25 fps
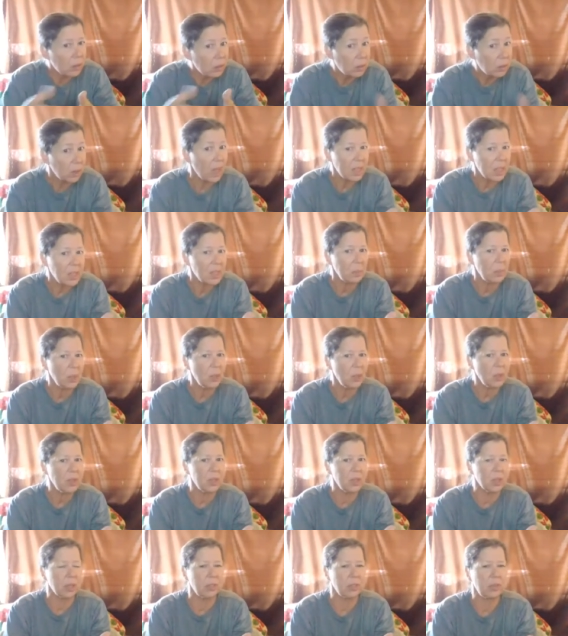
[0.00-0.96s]
That's
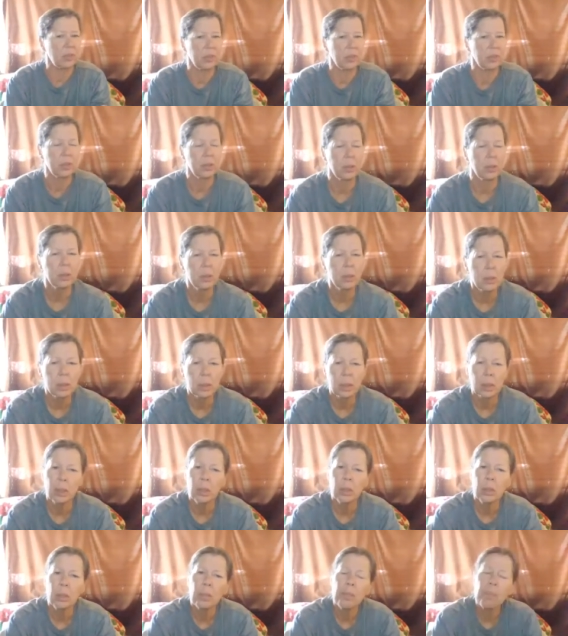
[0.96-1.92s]
abusive.
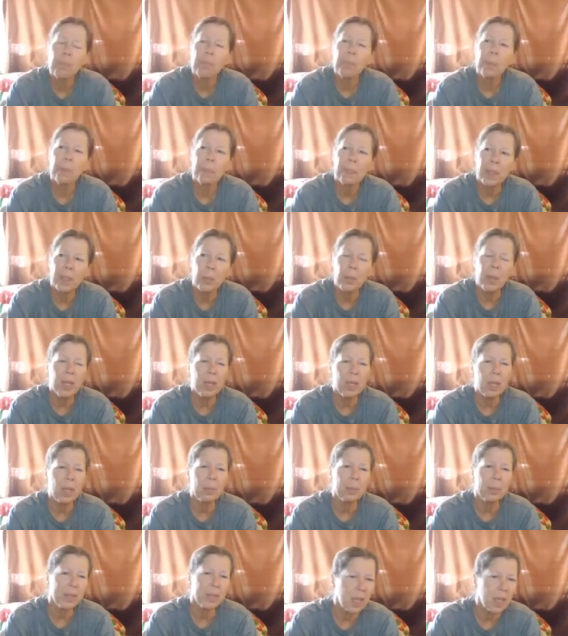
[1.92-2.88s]
You may
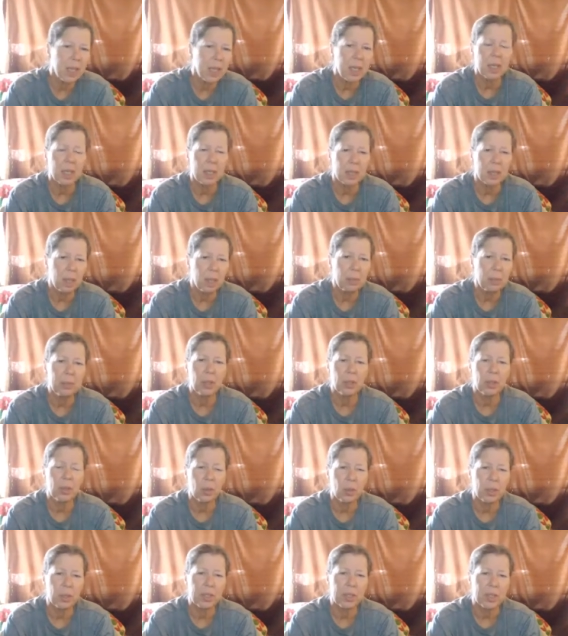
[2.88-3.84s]
not be taking a club to
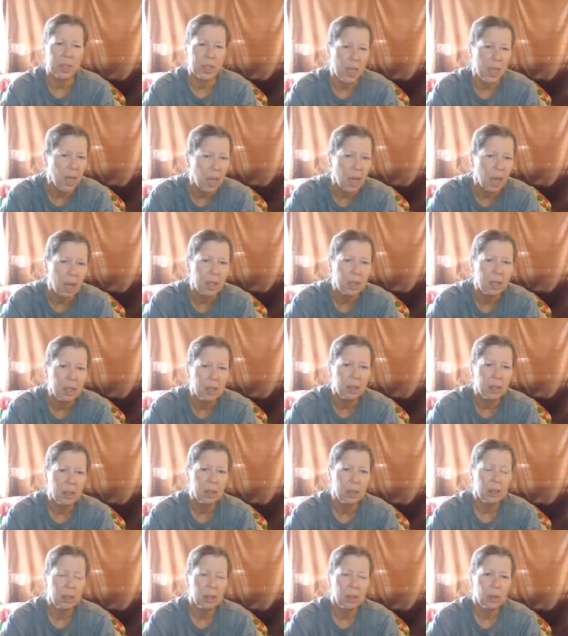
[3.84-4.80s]
the horse's head,
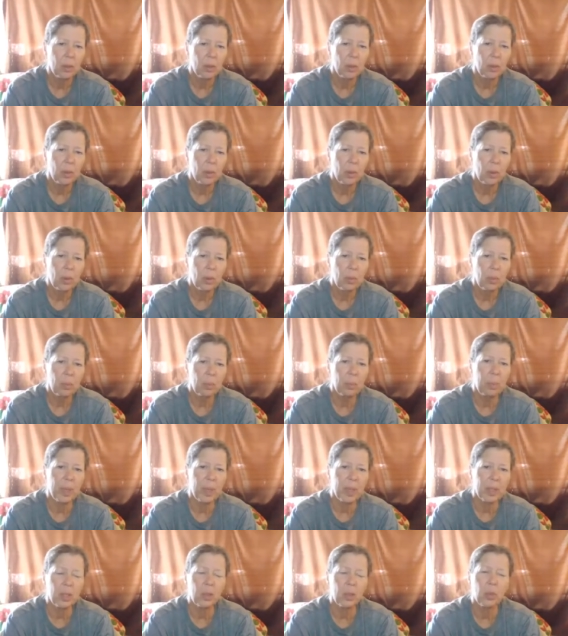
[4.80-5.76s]

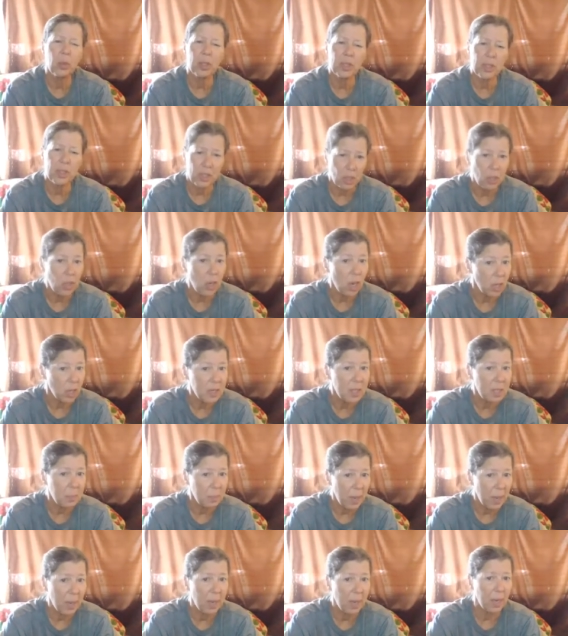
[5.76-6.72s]
but you are still
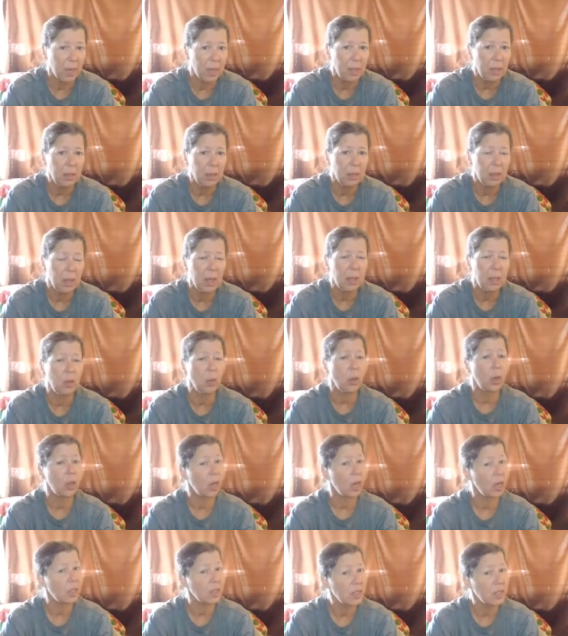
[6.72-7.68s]
causing pain and you are
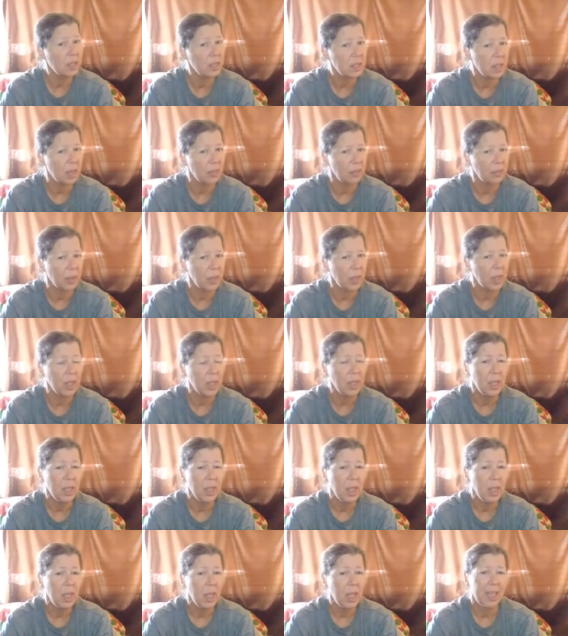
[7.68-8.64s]
causing suffering.
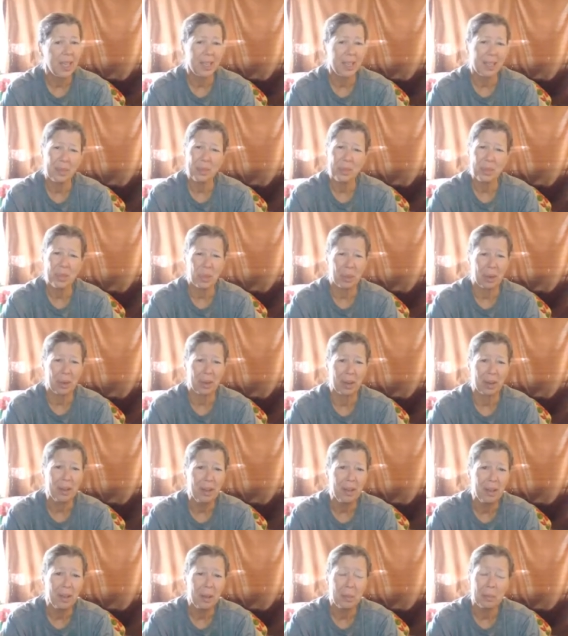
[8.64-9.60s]
And I'm
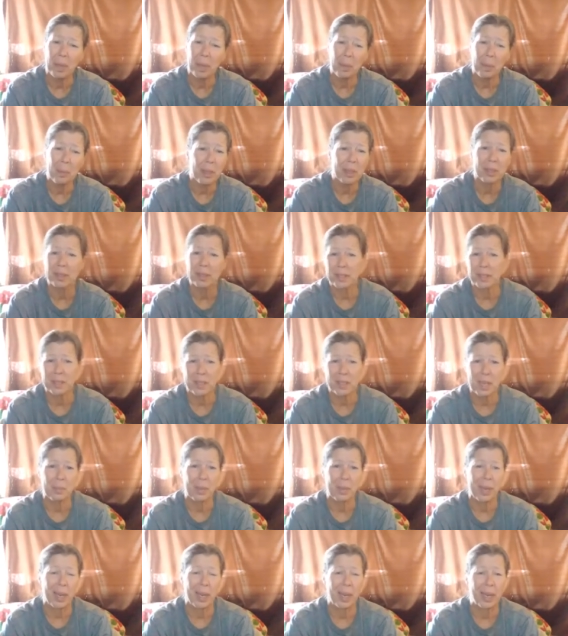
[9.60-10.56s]
sorry, but I'm not going to
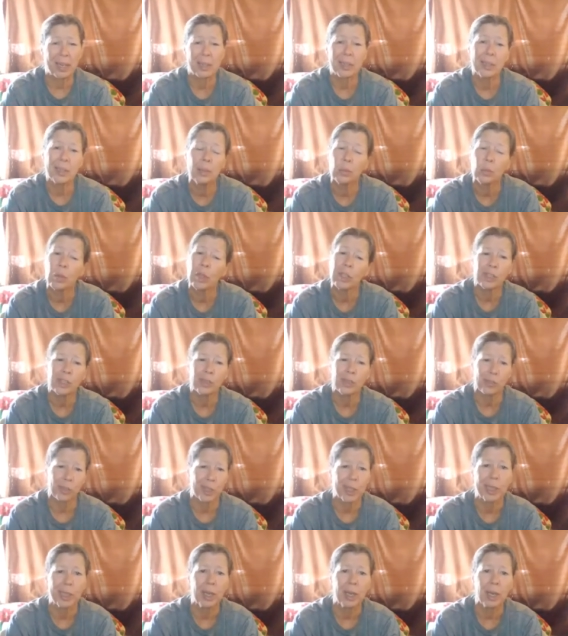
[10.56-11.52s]
stand by idly and watch it
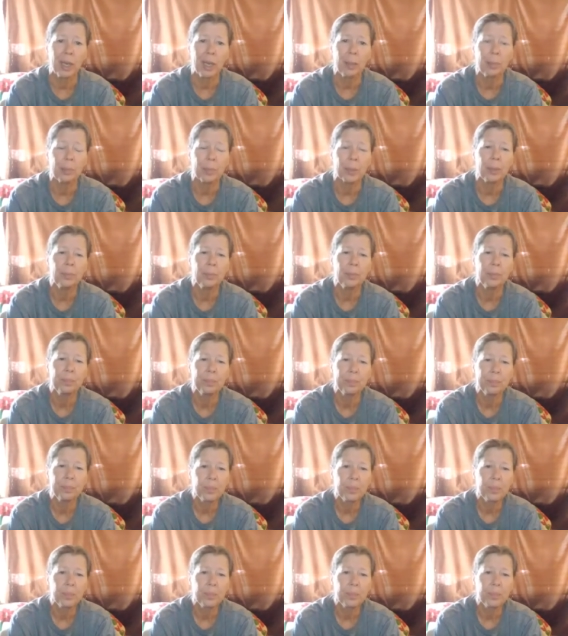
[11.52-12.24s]
frickin' happen.